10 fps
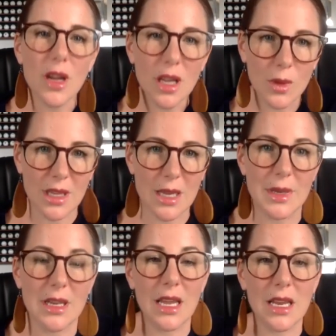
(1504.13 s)
with them,
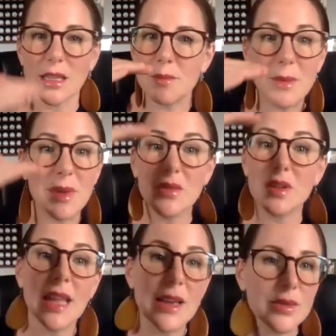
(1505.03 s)
and maybe
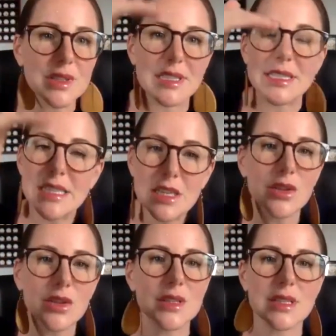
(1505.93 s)
even levels and
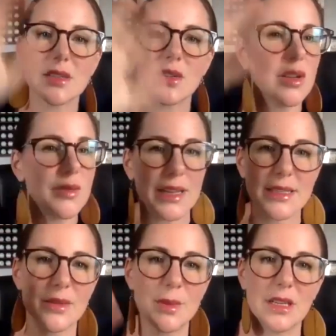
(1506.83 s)
tiers and all of that
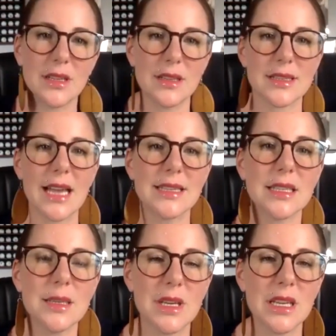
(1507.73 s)
stuff. I mean, the sky's the
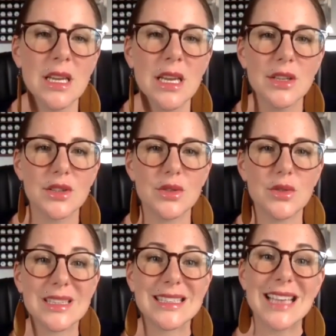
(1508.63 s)
limit to
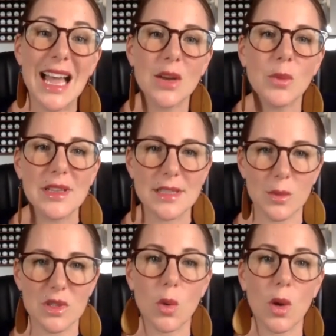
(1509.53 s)
decide when
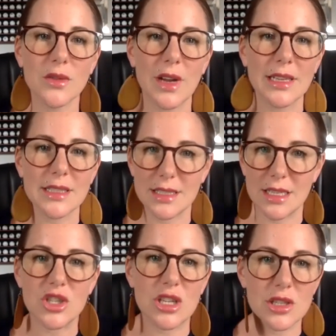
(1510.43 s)
someone's qualified to
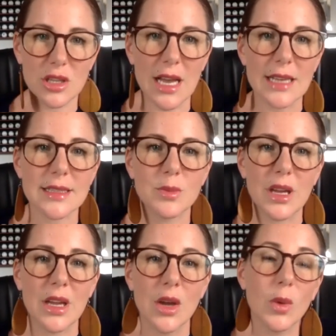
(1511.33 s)
teach each class.
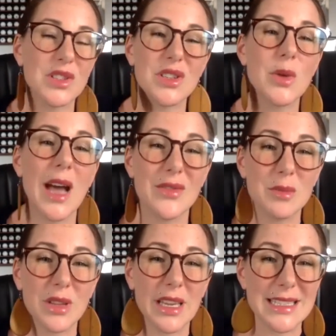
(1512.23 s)
But what do you have in
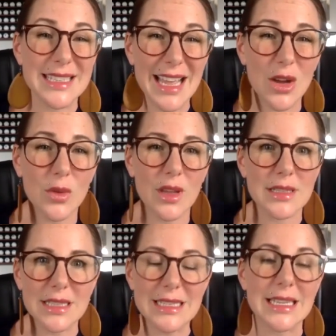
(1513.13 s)
place now
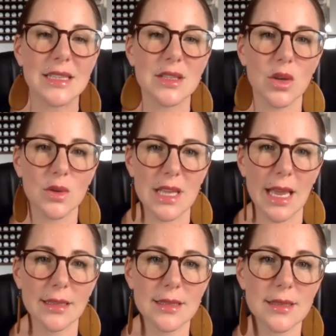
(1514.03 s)
that dictates those things?